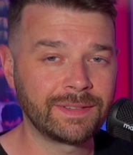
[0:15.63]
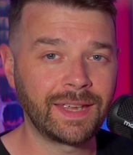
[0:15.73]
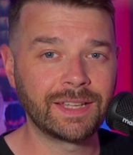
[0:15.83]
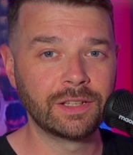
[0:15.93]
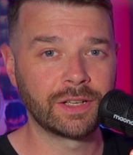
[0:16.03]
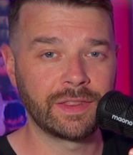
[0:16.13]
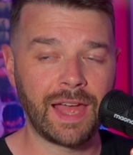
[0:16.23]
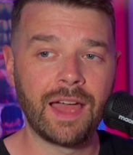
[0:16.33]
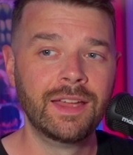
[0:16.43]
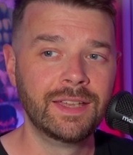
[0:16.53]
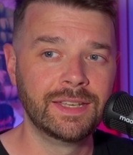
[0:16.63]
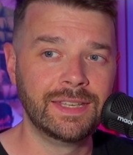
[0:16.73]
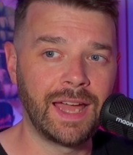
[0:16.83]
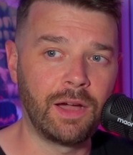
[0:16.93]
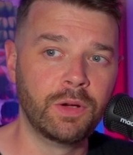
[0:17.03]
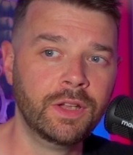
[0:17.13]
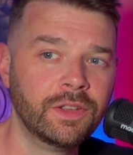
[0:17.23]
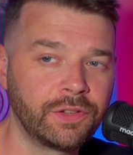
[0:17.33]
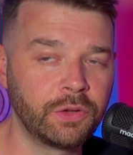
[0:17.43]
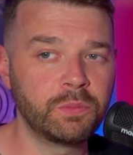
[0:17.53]
take a look at that now.
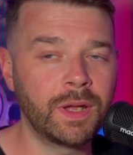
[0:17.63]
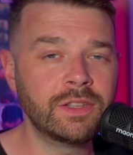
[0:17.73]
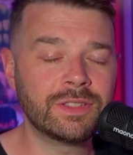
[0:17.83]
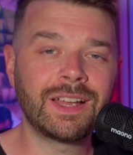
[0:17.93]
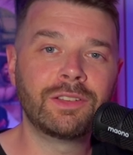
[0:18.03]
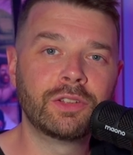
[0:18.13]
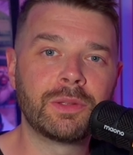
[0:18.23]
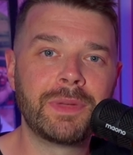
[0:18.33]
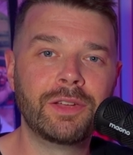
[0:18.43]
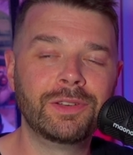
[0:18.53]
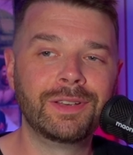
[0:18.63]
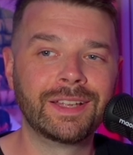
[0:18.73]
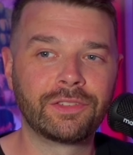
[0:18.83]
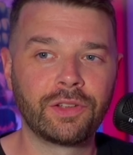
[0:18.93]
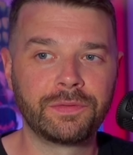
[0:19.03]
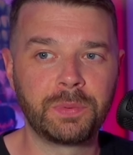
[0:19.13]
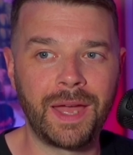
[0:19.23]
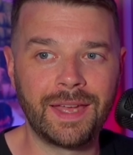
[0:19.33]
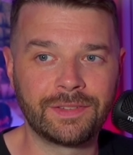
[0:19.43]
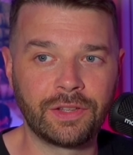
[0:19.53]
So when you download the Maono Link
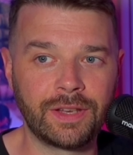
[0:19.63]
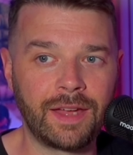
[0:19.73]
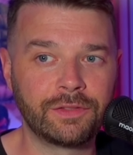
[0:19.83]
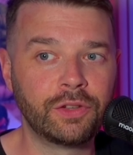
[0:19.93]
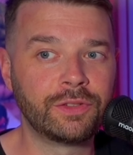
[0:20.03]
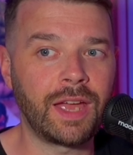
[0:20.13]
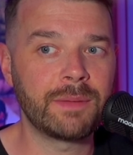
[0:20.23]
software, it's going to have two tabs,